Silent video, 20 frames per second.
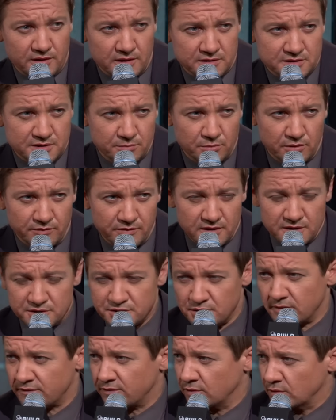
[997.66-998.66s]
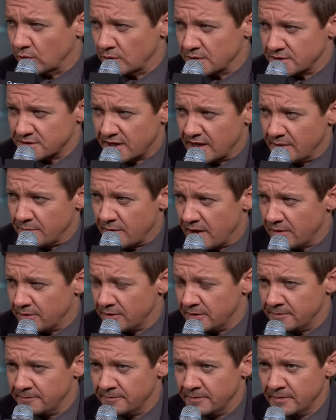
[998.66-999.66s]
That's a movie that Jennifer Lawrence came out
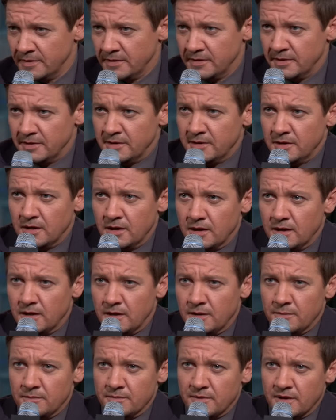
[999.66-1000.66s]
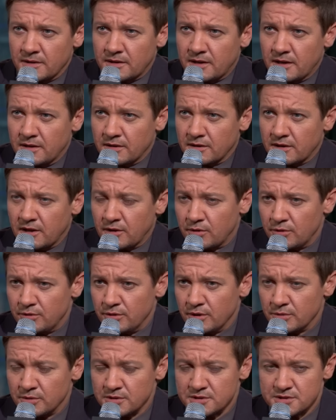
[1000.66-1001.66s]
in um, that kind of got her
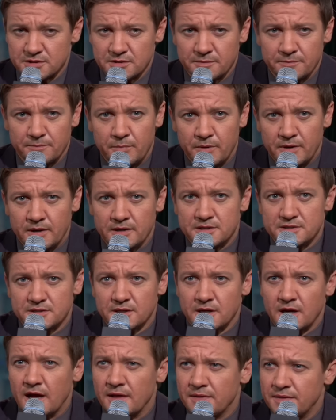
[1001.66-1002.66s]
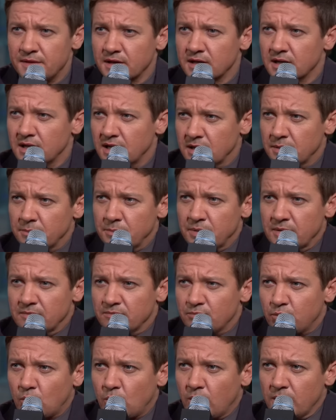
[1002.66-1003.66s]
noticed. But it's, uh, I think it ended up being
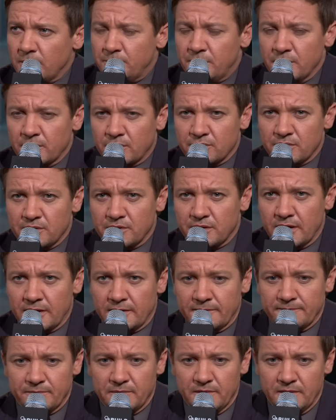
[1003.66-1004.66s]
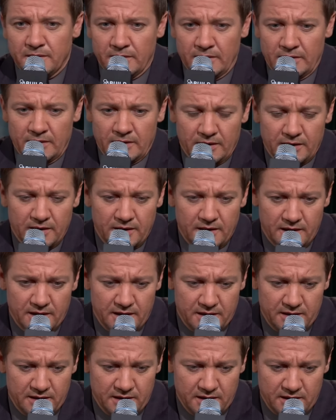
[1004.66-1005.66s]
quite bigger than that.
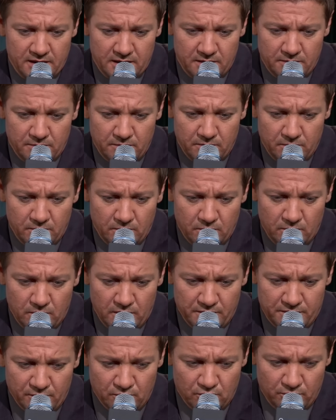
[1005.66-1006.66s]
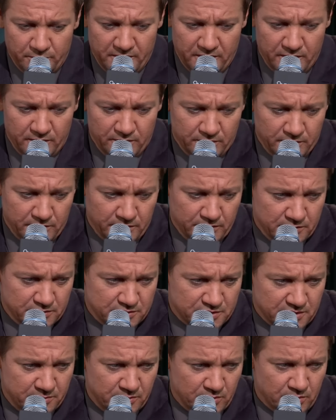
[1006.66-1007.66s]
And um, I think we'll be hearing
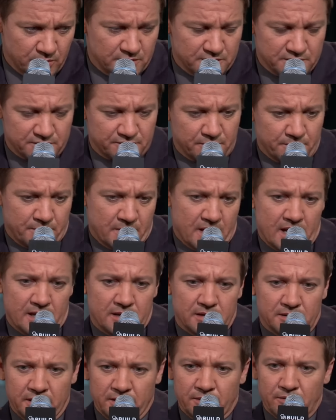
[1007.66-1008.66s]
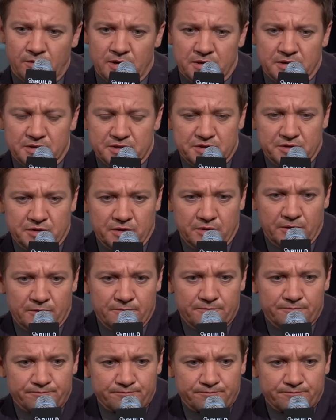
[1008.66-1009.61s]
some noise from that later on this year.